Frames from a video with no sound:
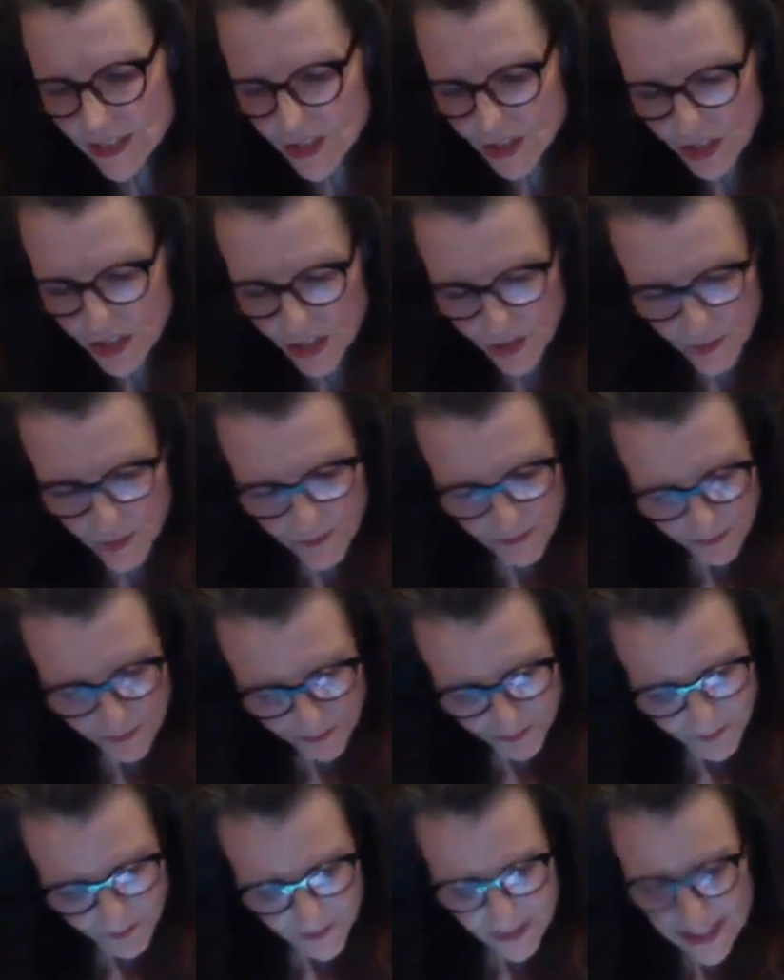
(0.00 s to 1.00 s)
So
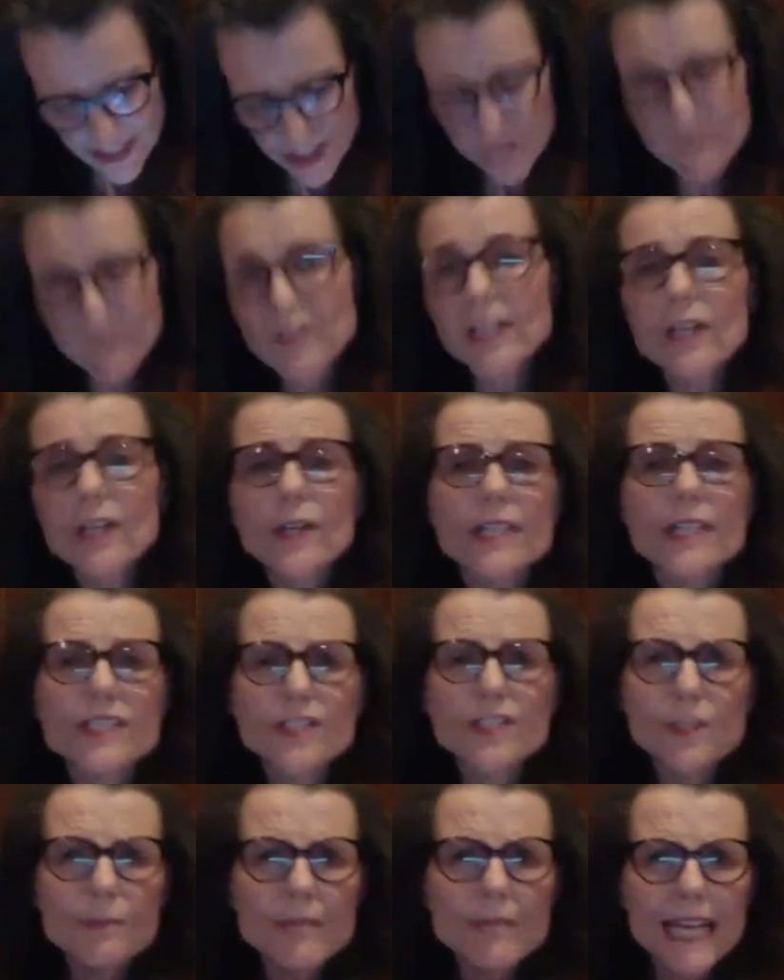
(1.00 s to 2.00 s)
it's very
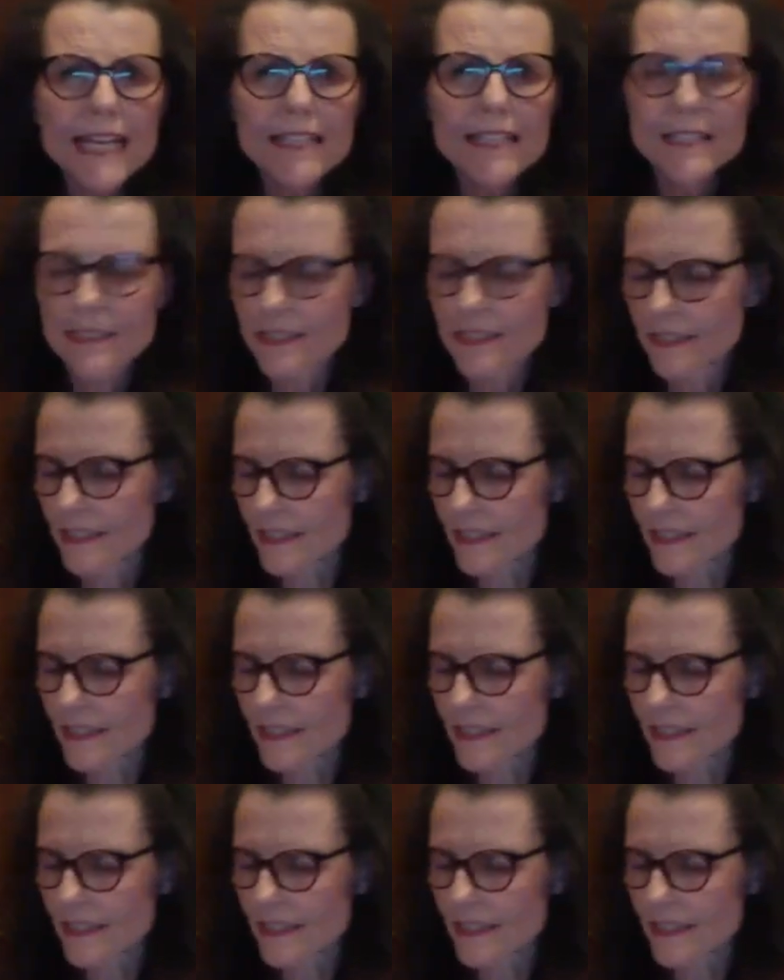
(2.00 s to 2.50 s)
gymnastic.